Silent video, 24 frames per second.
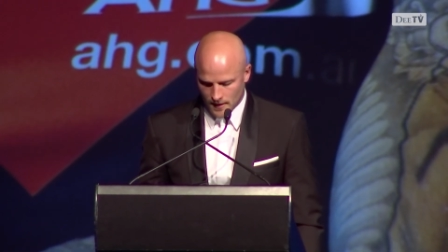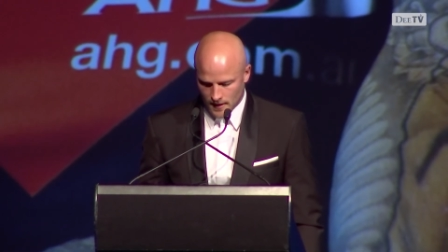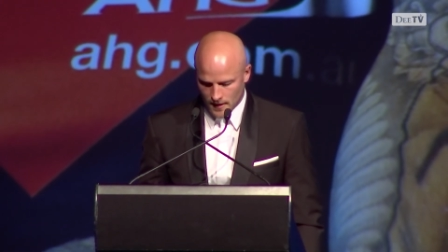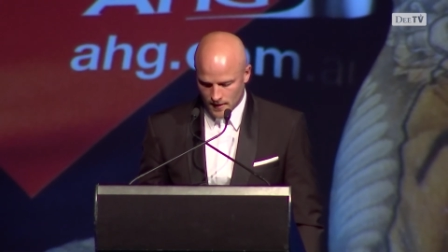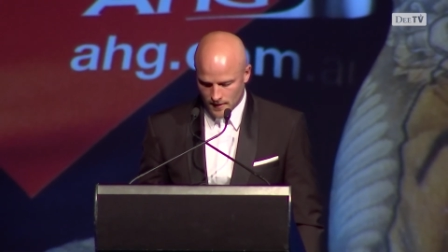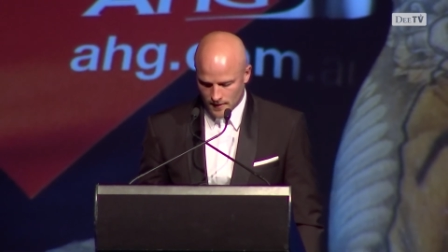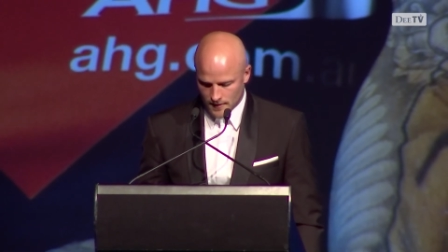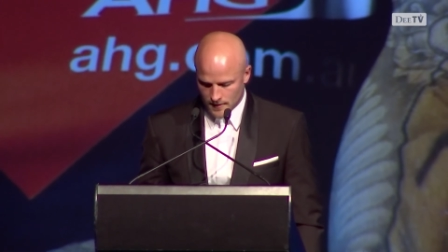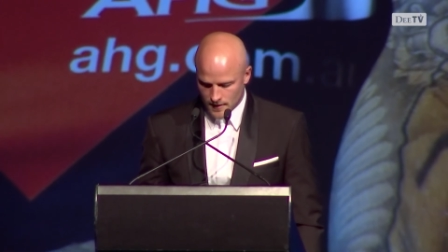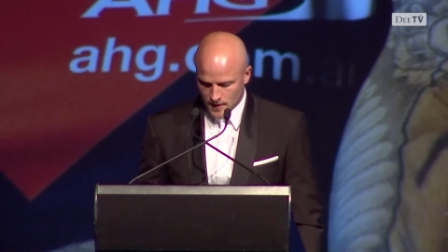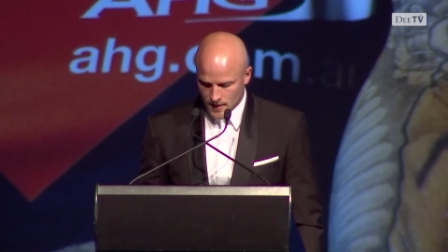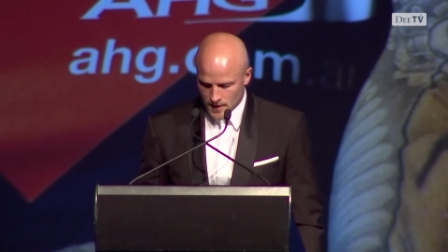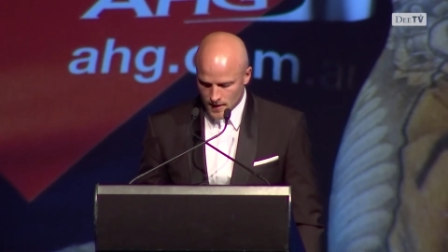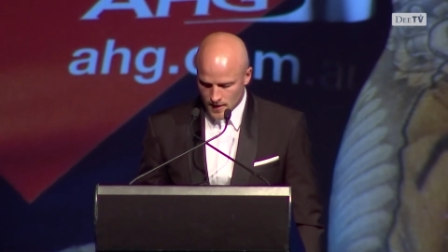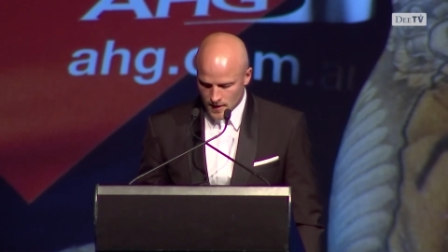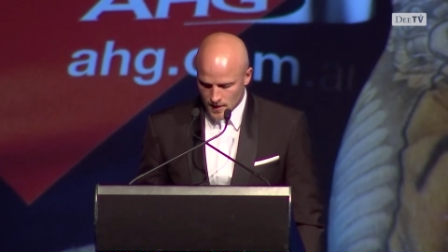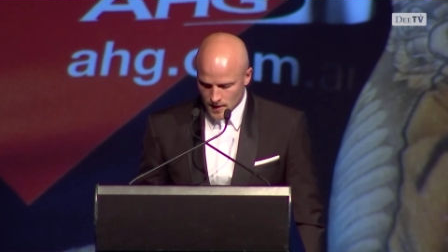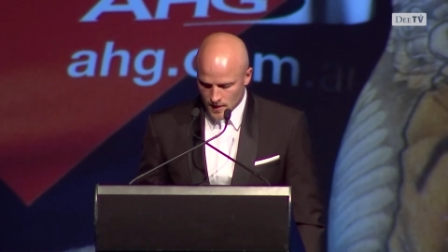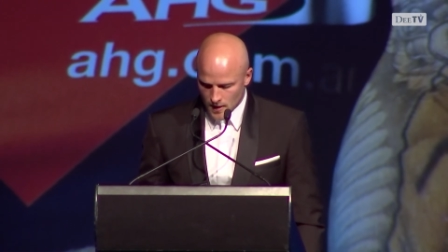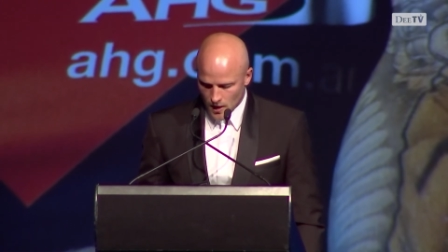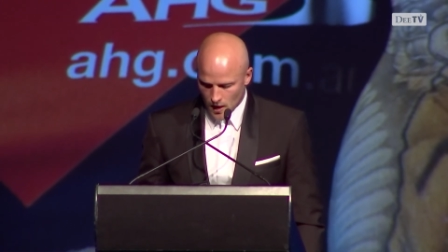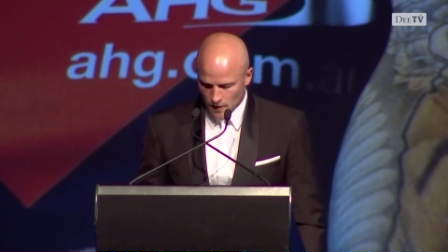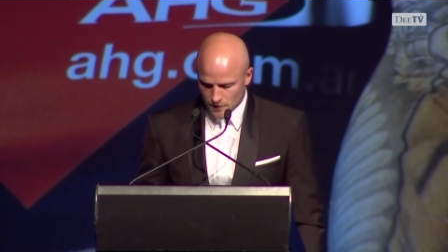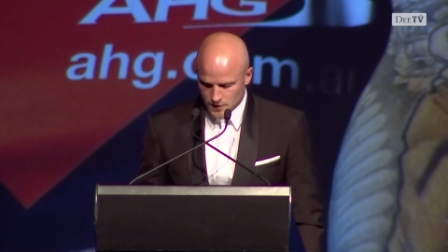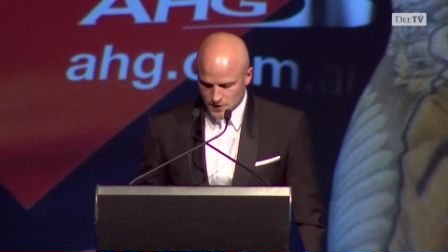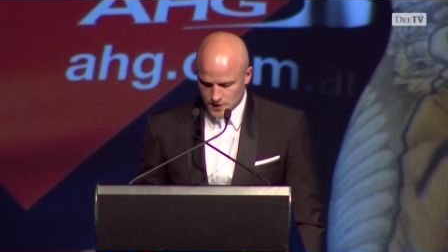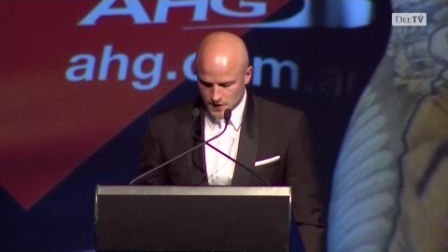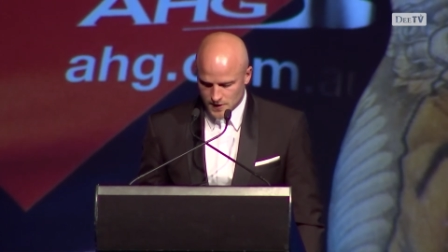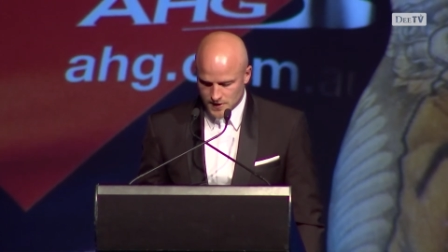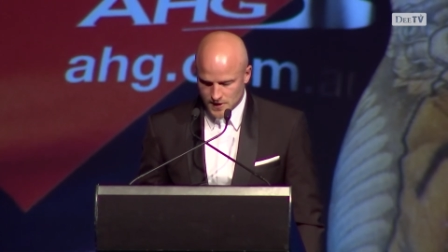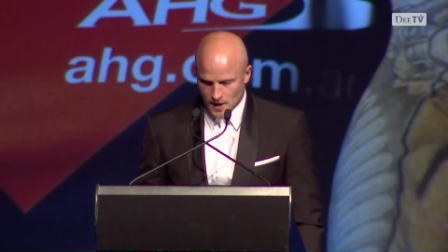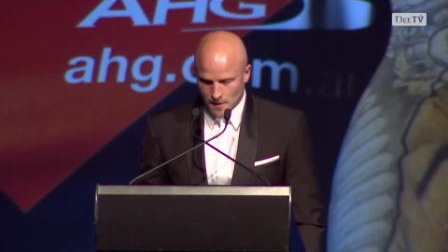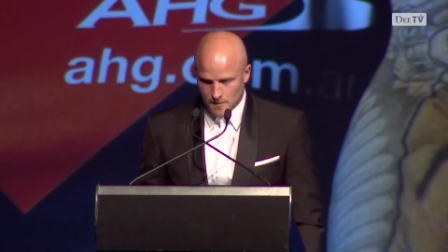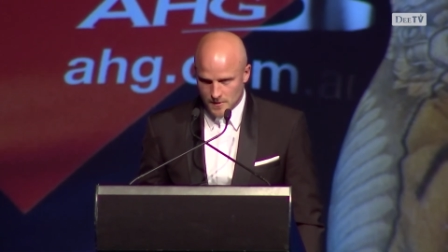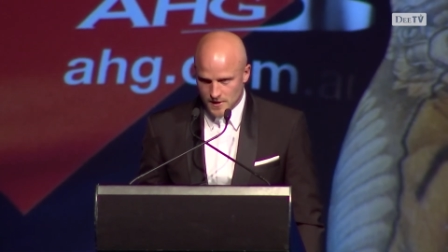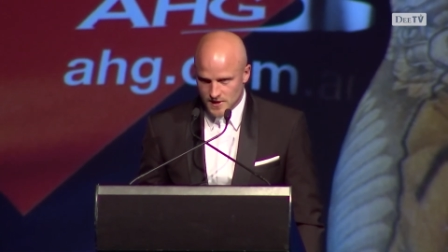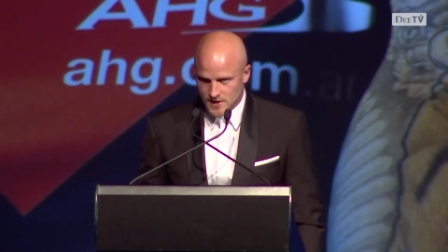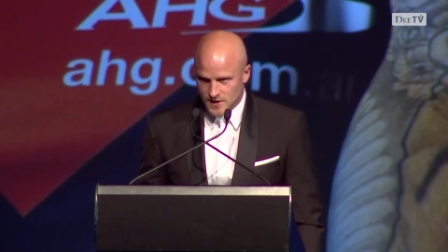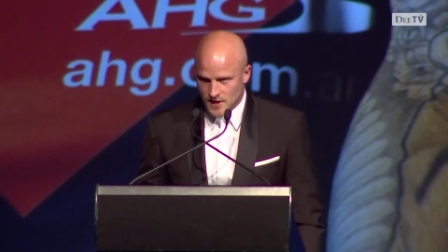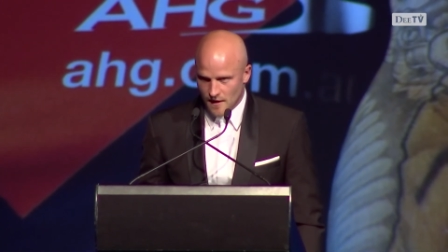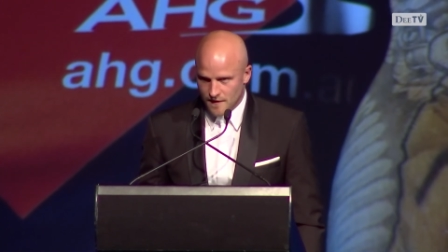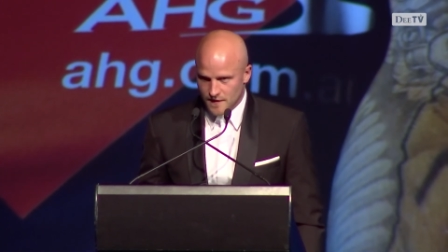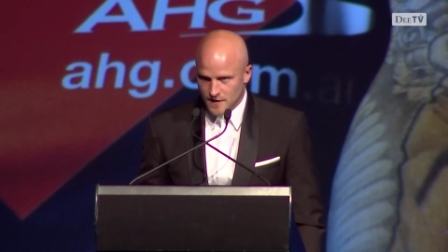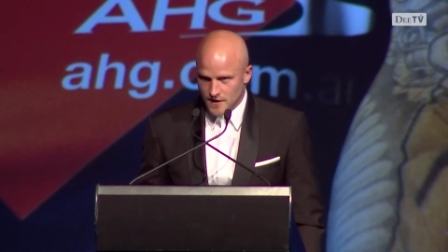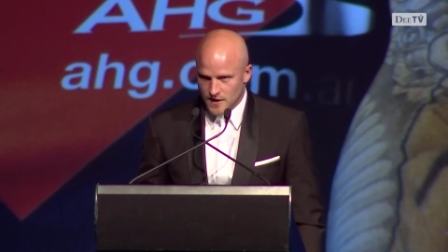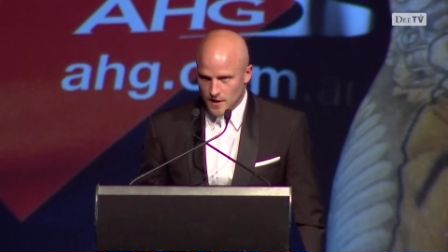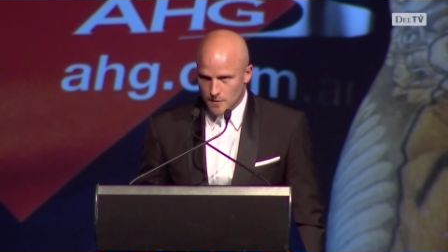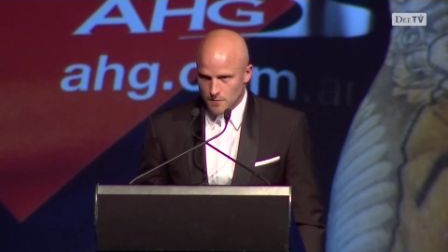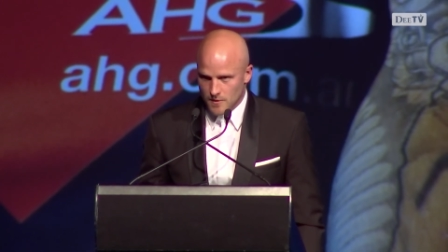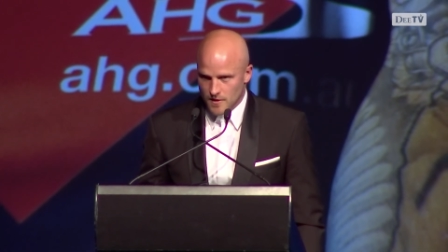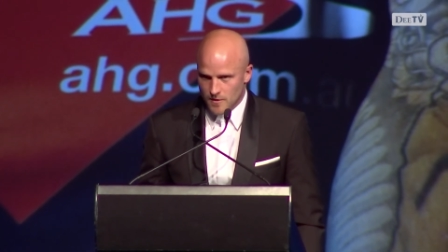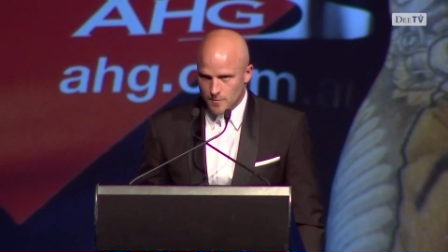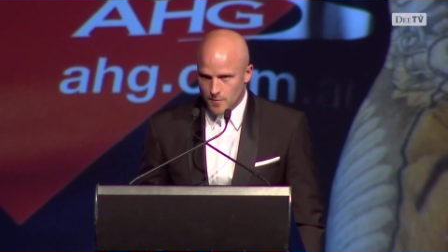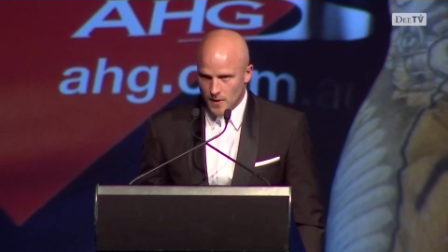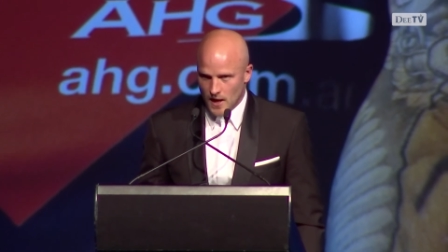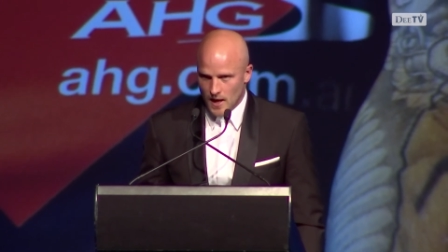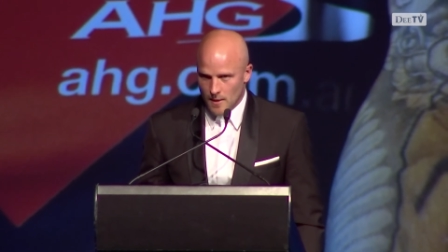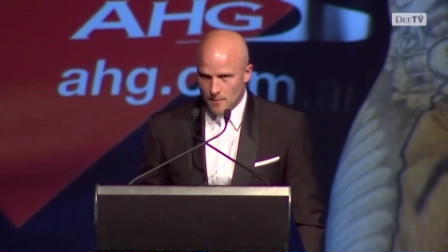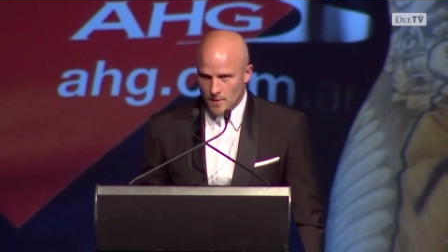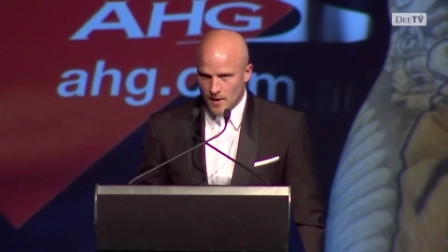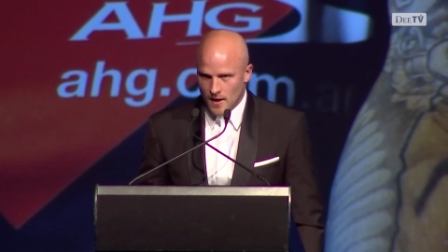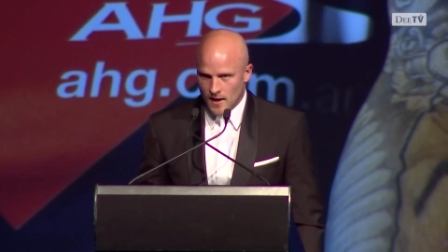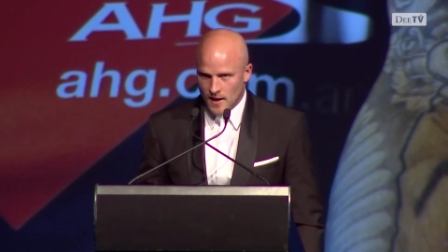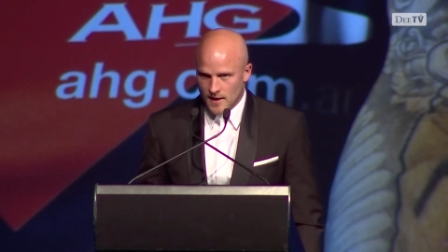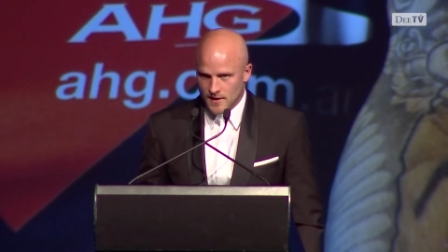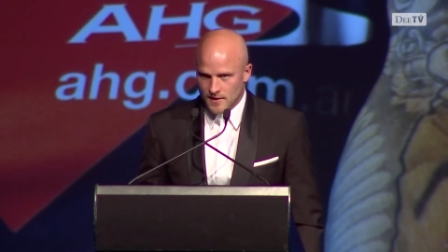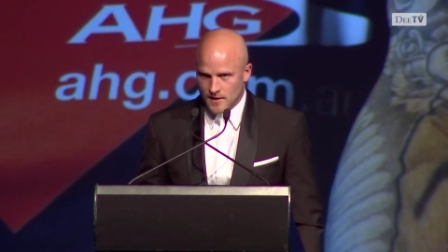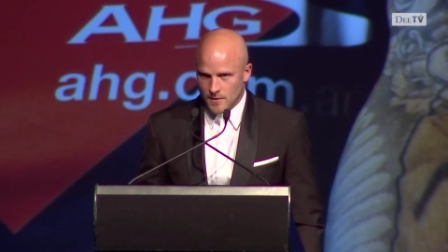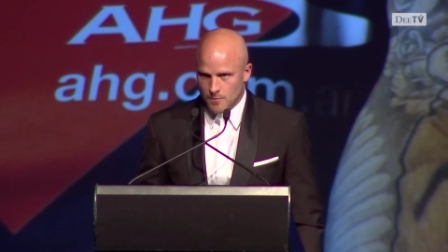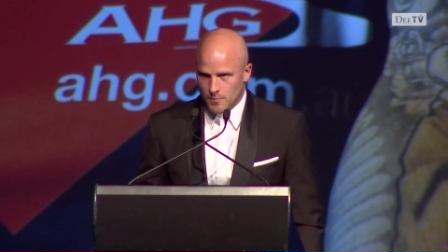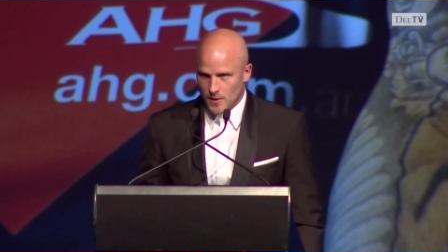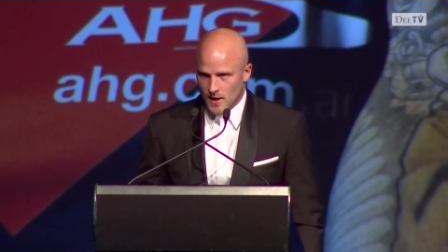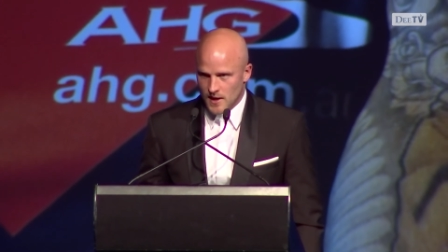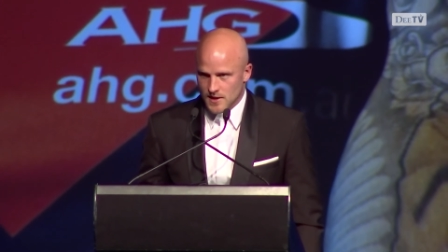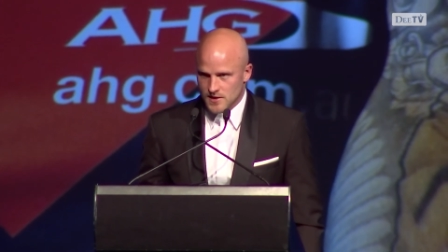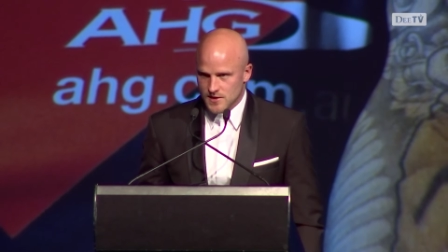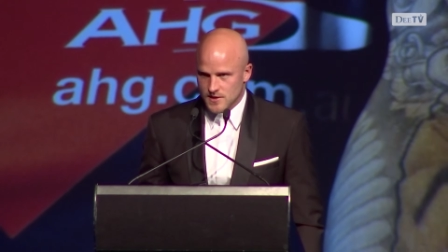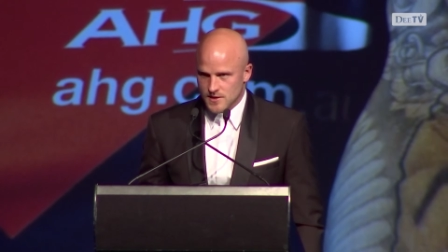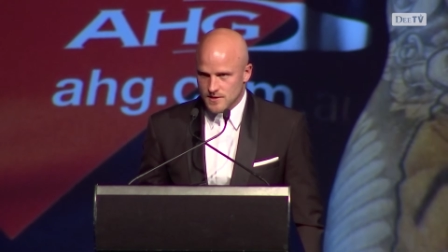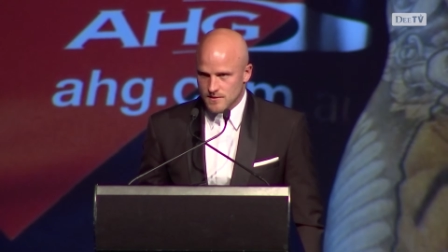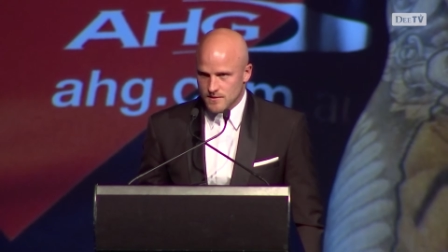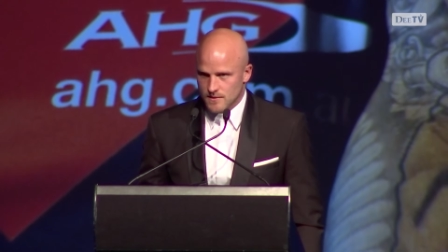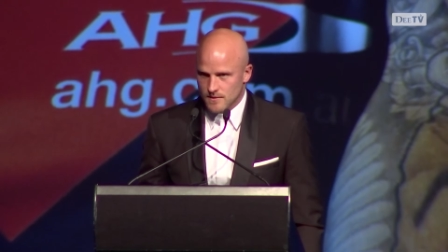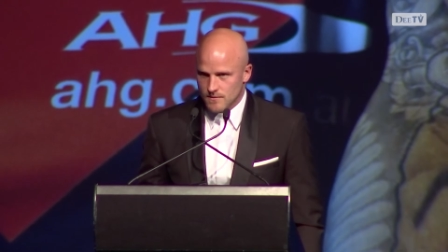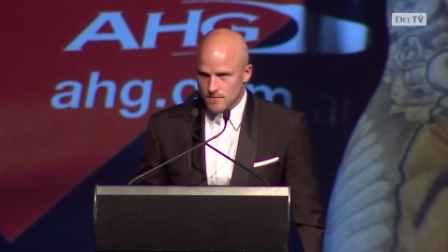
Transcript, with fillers: And obviously some of the stuff you did with Beamer at your best,